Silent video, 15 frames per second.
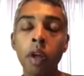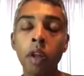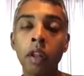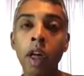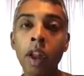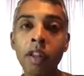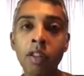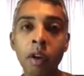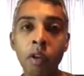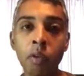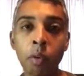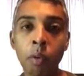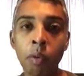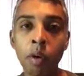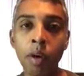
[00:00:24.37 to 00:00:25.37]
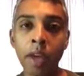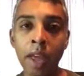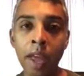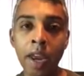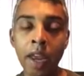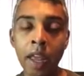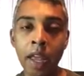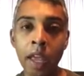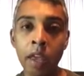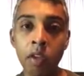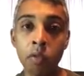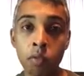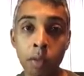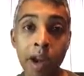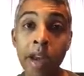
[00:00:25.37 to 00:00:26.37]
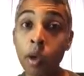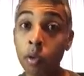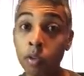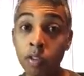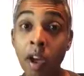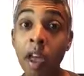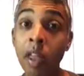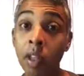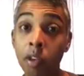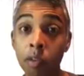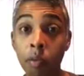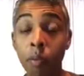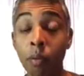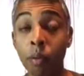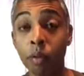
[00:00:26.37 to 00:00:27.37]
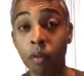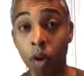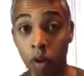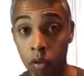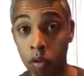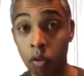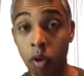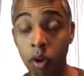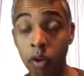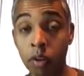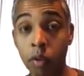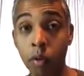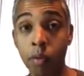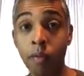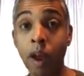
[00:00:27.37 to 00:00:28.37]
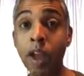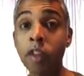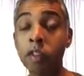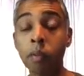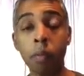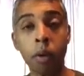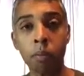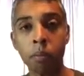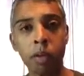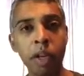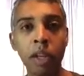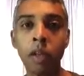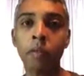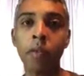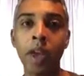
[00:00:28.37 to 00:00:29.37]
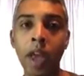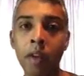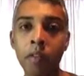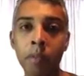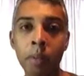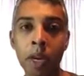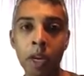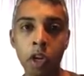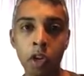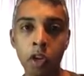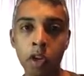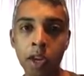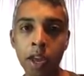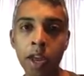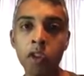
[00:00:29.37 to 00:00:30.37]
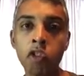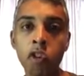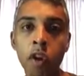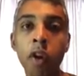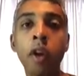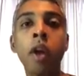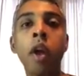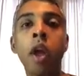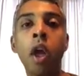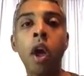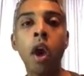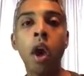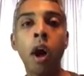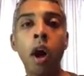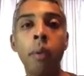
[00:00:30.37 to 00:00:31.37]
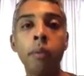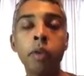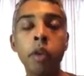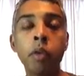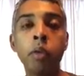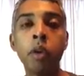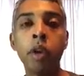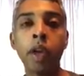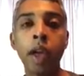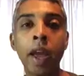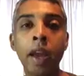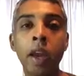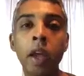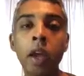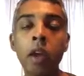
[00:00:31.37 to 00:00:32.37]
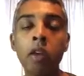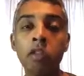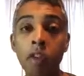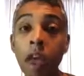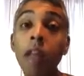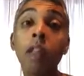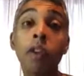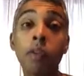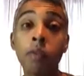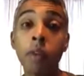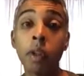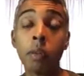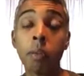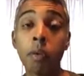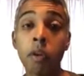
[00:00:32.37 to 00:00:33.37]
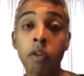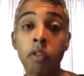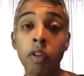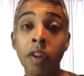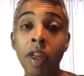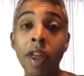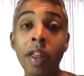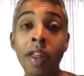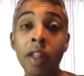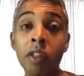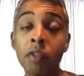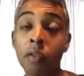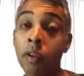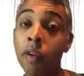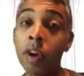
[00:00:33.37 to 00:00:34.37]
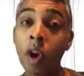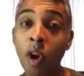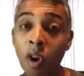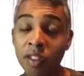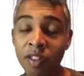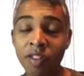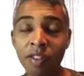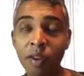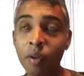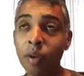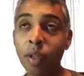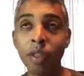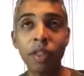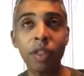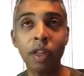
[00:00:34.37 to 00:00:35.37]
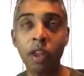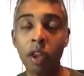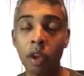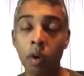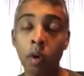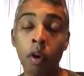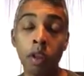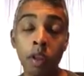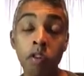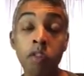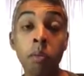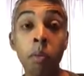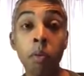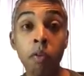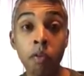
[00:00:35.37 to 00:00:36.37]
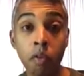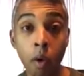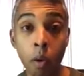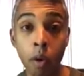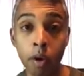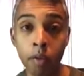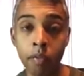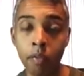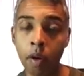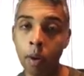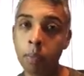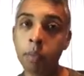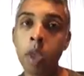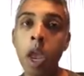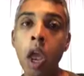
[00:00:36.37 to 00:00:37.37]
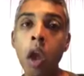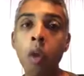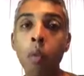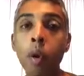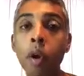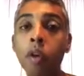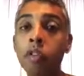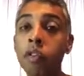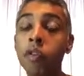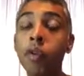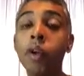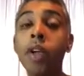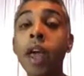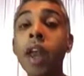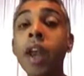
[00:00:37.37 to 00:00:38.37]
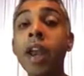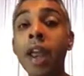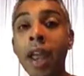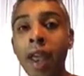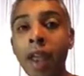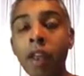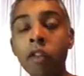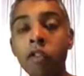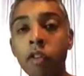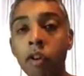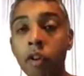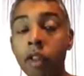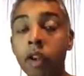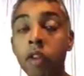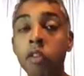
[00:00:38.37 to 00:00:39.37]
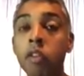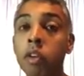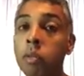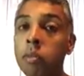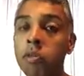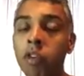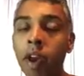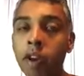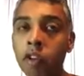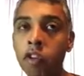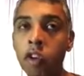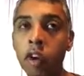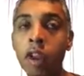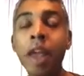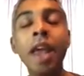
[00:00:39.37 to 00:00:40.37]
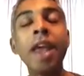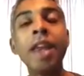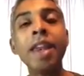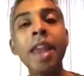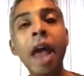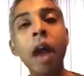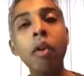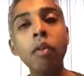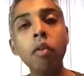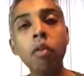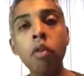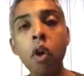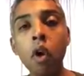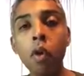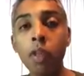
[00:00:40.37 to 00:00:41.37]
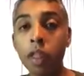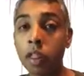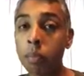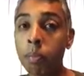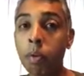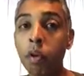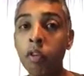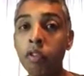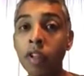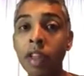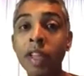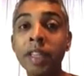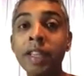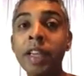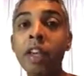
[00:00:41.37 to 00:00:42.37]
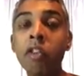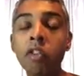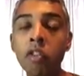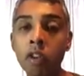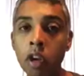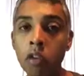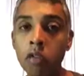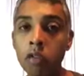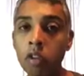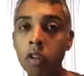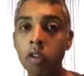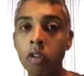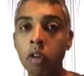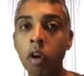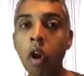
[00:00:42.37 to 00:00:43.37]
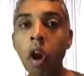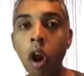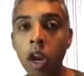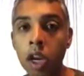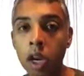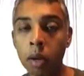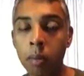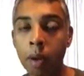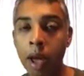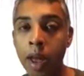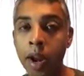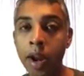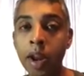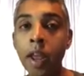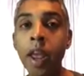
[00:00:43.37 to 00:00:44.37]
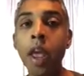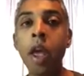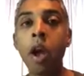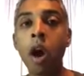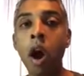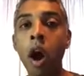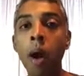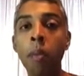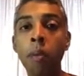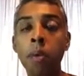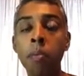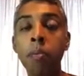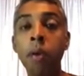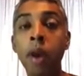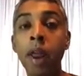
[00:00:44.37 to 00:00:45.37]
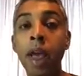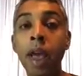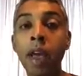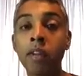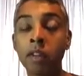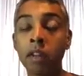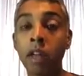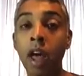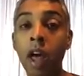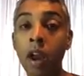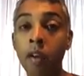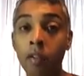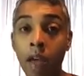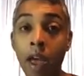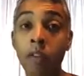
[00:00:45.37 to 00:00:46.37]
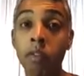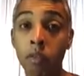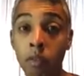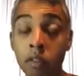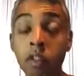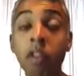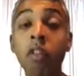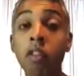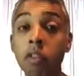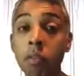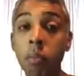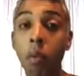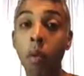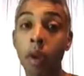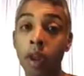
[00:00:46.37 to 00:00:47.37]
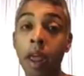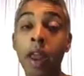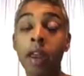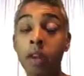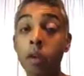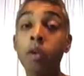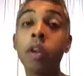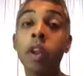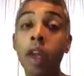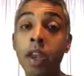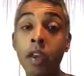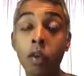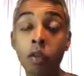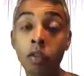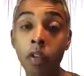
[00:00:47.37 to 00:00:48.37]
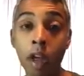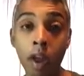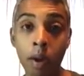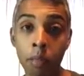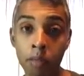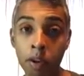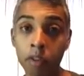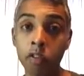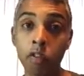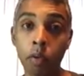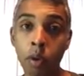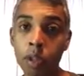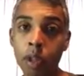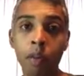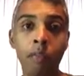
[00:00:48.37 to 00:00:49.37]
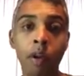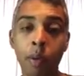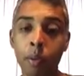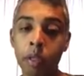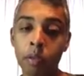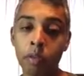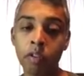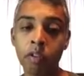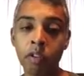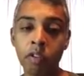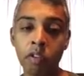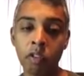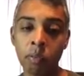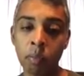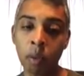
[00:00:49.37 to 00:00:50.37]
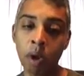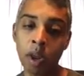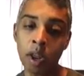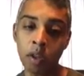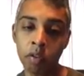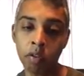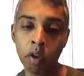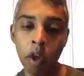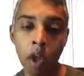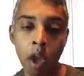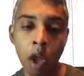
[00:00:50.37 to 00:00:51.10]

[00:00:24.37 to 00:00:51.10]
a lot of times what we'll get is radio silence when we'll start to talk to invite someone, particularly if we haven't made a good connection. You will get silence from the other person, and that's very hard to deal with, or at least to move forward from. Whereas if you get an answer and there's an objection, now you know that the person at least is interested in talking about it, but has a resistance point, and you can now use that objection to identify what the resistance point is.